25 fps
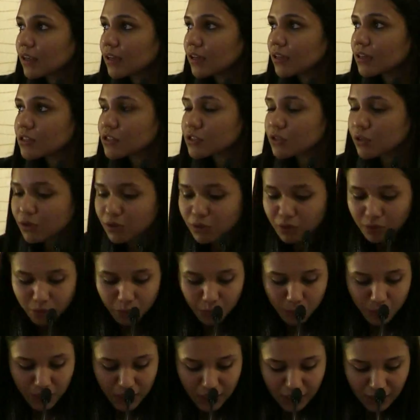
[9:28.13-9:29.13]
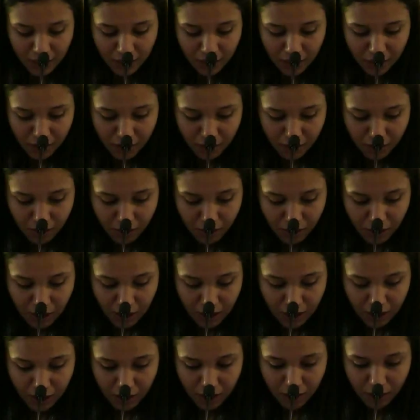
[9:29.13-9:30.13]
So we
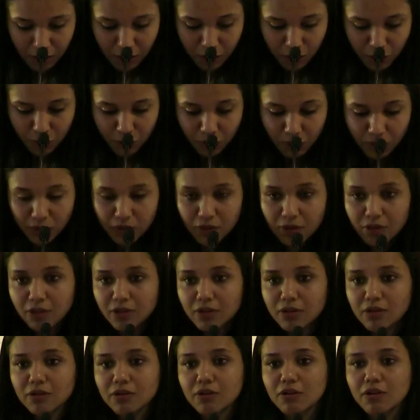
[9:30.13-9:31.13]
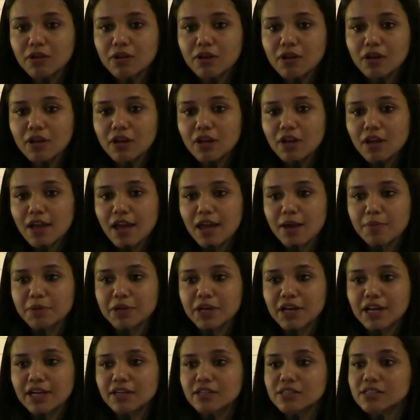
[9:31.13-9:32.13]
took the
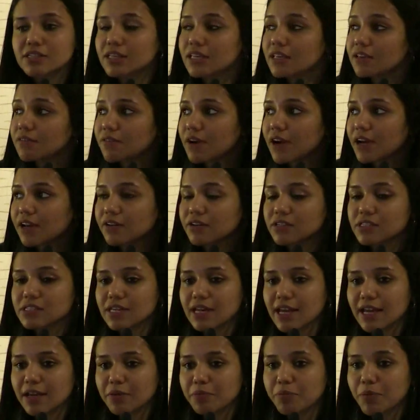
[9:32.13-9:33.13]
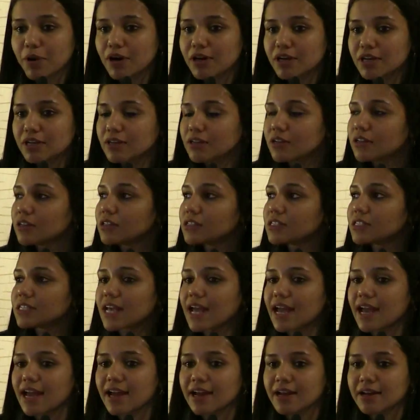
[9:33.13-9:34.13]
hepatitis E virus-like particles,
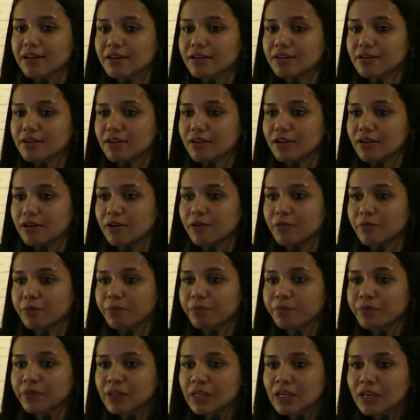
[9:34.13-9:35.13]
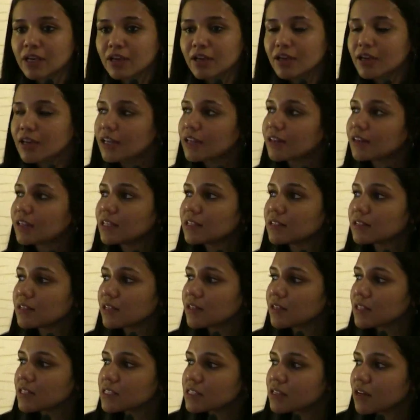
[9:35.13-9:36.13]
and in
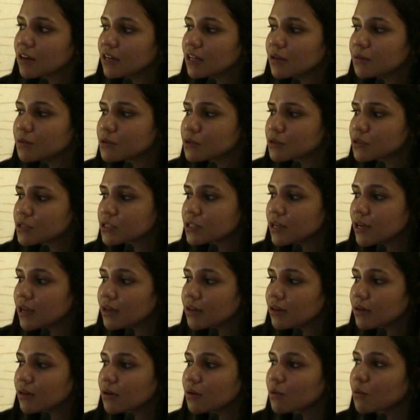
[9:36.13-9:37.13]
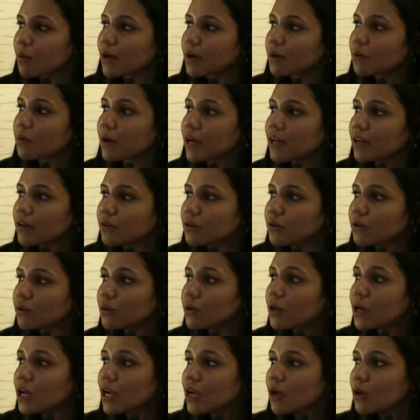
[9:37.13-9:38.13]
this study, which was done quite a while ago,
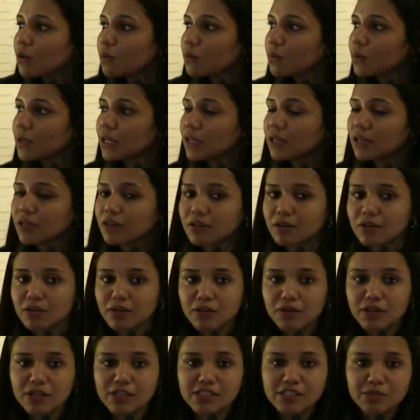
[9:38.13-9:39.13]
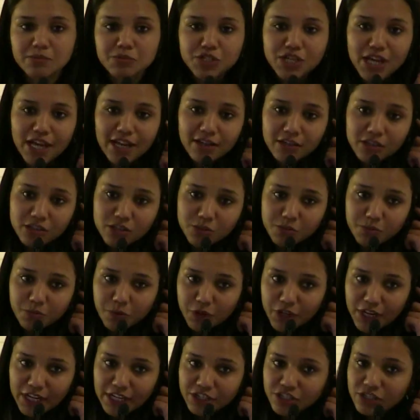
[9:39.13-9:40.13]
we did some challenge
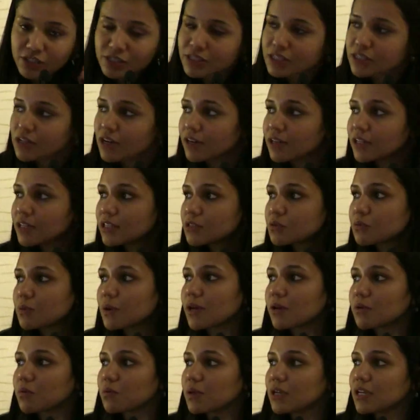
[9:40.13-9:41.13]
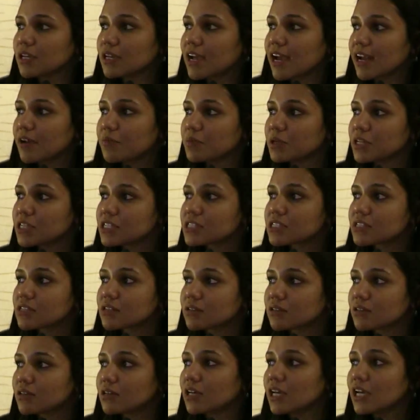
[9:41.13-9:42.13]
protection studies where we
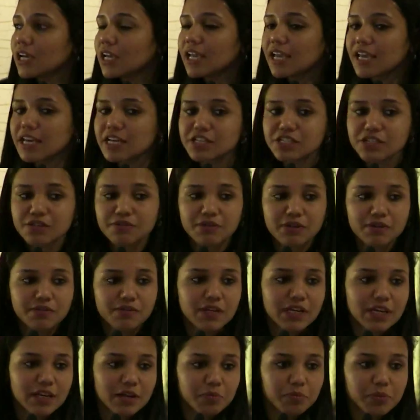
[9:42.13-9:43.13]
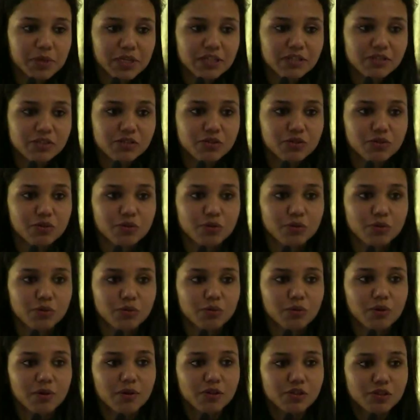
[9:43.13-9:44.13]
administered HEV VLPs to
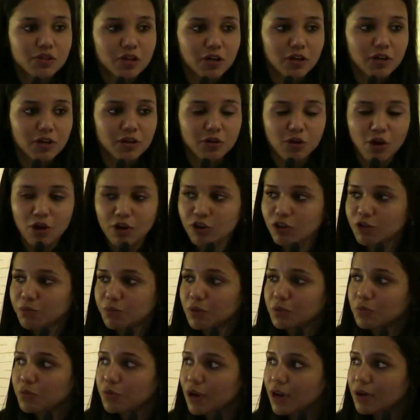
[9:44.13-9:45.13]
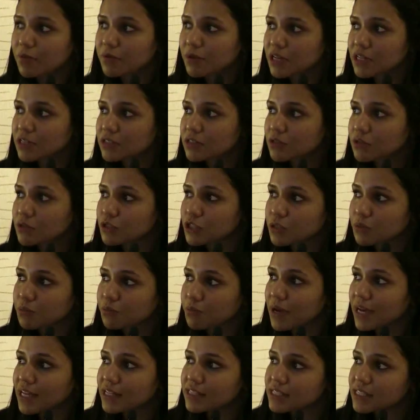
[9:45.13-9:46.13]
non-human primates, to
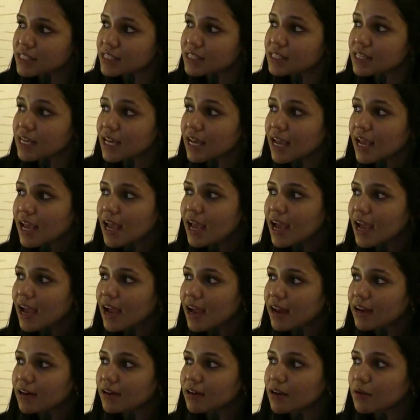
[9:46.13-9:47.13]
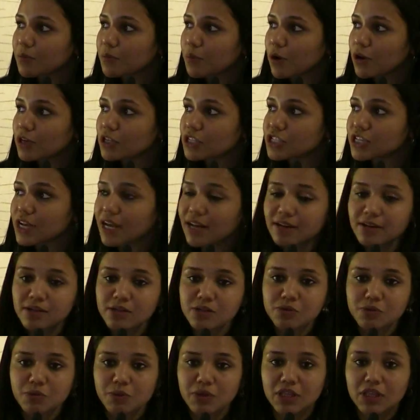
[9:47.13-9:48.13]
chimpanzees, and upon
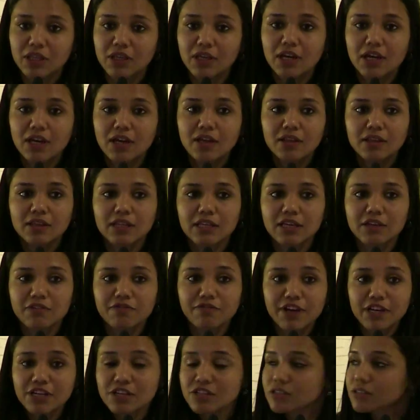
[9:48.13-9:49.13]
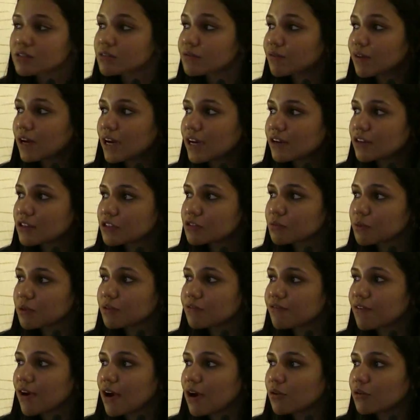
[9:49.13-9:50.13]
challenge with the infectious virus, we
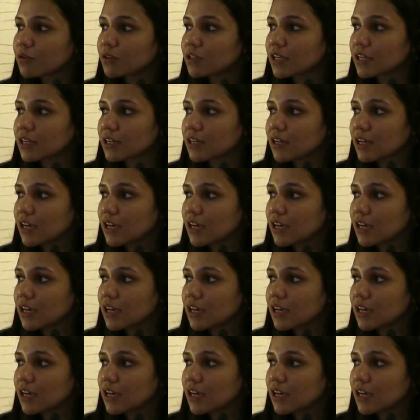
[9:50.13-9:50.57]
found that